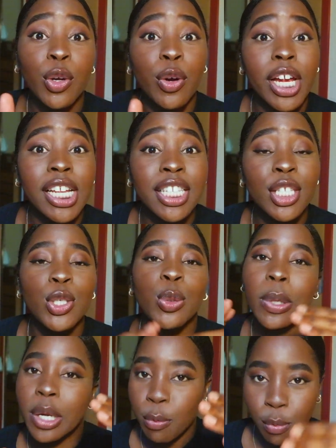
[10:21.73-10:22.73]
grades to
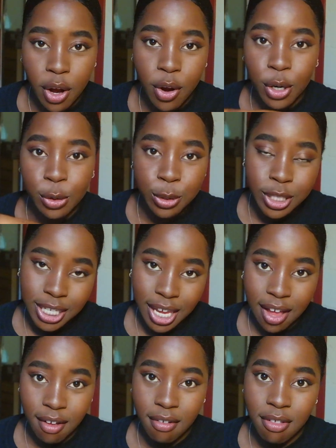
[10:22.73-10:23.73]
a numerical
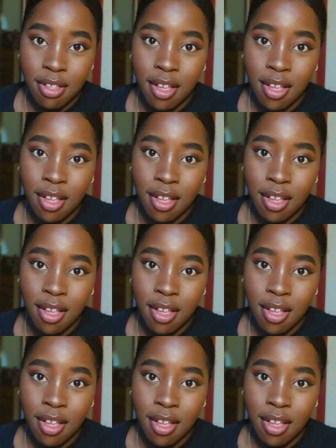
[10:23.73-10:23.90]
scale.